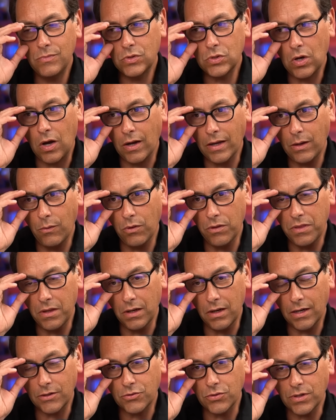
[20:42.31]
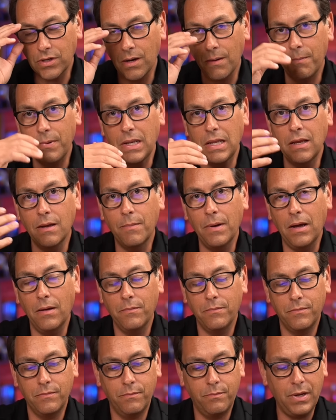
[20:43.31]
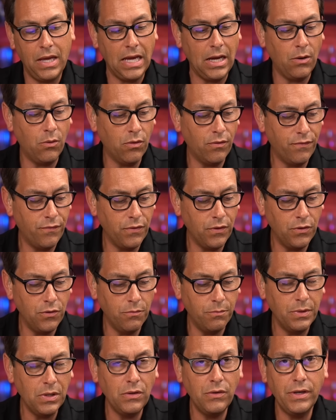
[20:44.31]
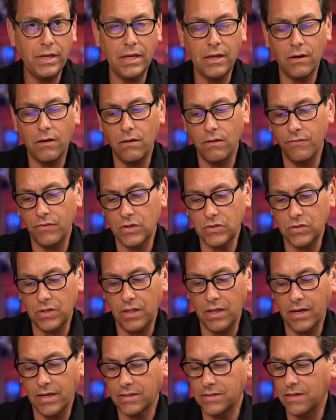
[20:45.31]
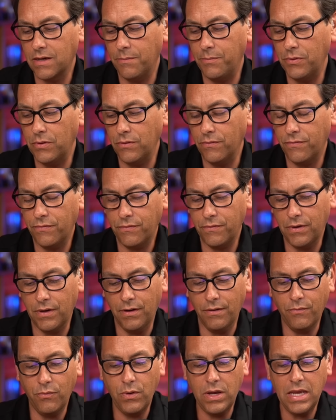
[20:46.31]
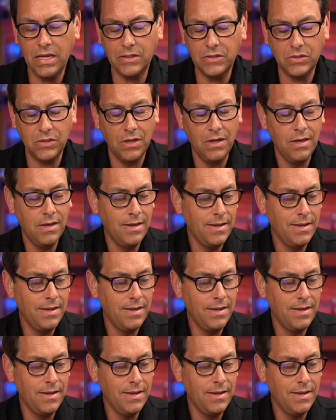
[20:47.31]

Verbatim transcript: talking with the electric company about power for the new building and all of this in the next couple of weeks,